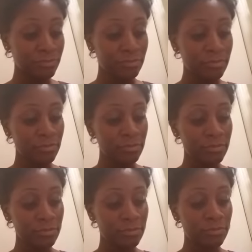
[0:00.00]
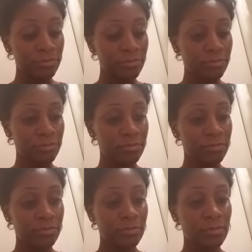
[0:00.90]

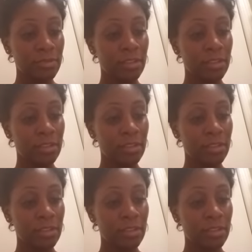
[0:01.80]
(no one is talking)